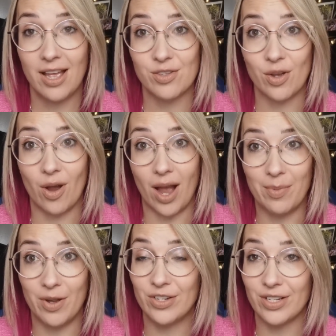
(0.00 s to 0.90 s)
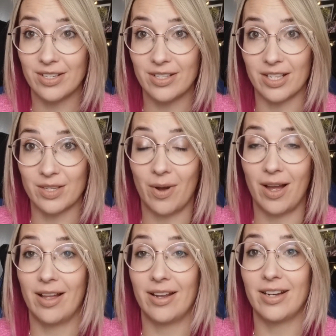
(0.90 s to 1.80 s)
So I purchased this
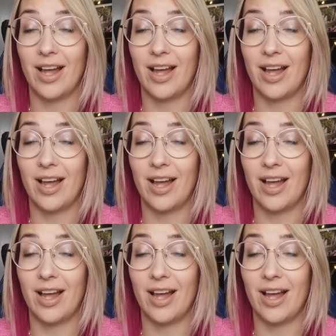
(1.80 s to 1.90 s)
one.